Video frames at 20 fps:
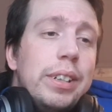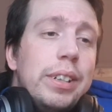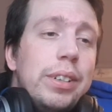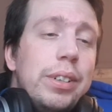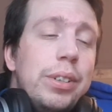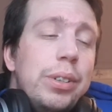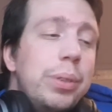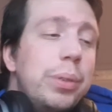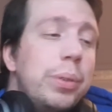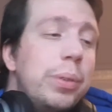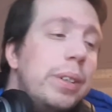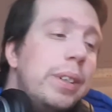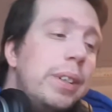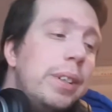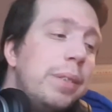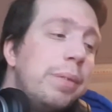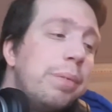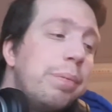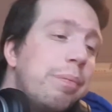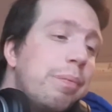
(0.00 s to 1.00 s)
you
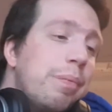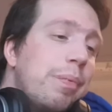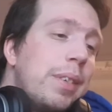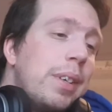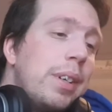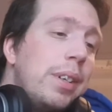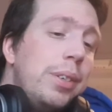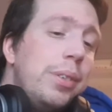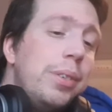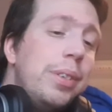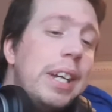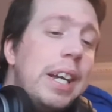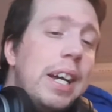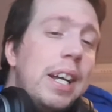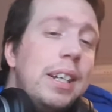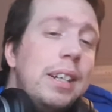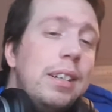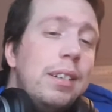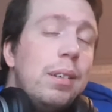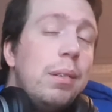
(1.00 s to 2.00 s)
uh, you're
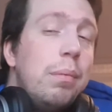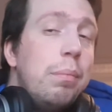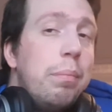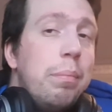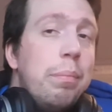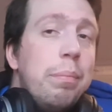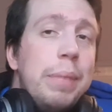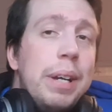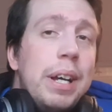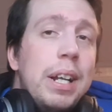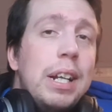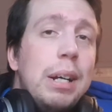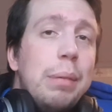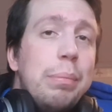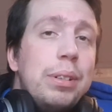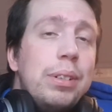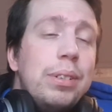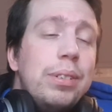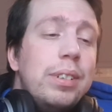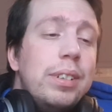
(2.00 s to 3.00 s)
getting many
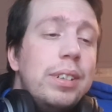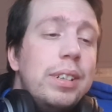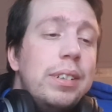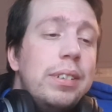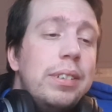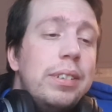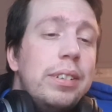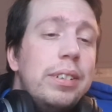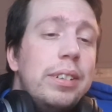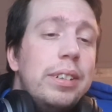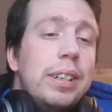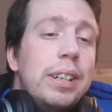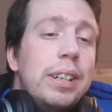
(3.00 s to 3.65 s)
opportunities,